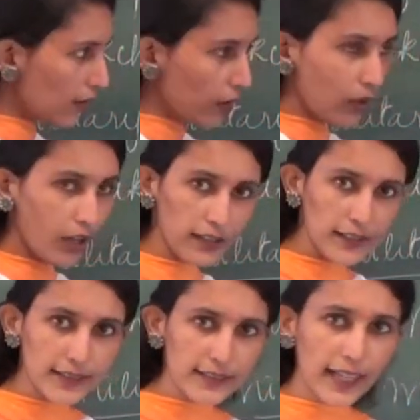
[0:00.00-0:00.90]
All
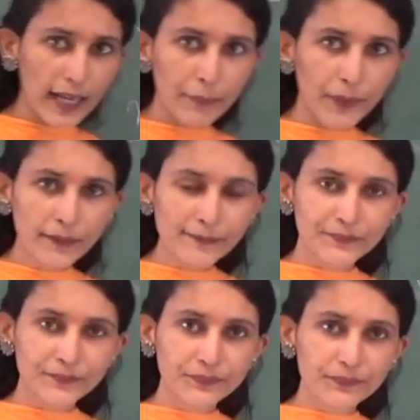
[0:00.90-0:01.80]
this has happened.
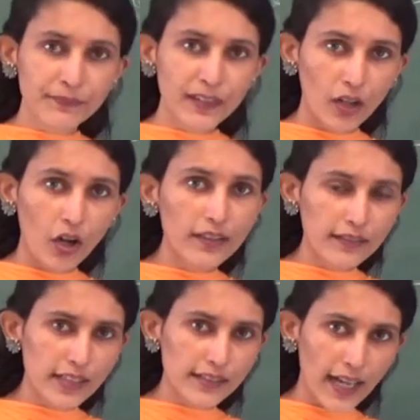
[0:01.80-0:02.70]
I'll
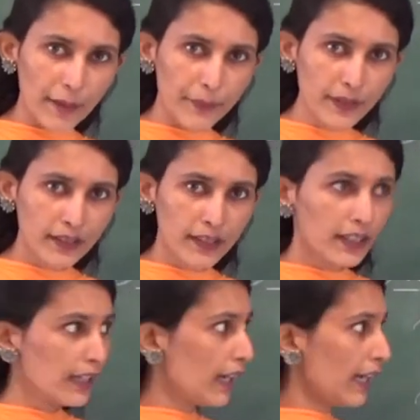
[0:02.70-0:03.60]

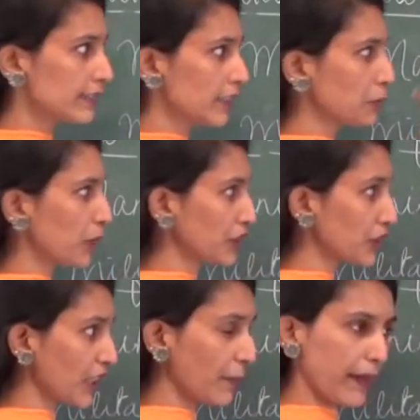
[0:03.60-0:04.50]
just brush
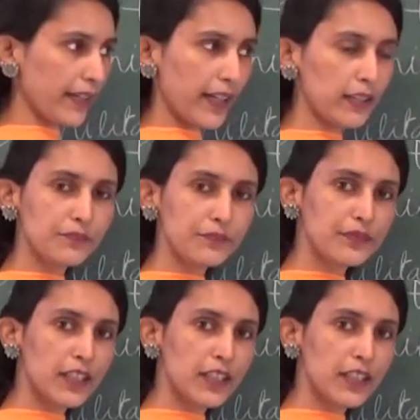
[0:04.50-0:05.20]
it up again.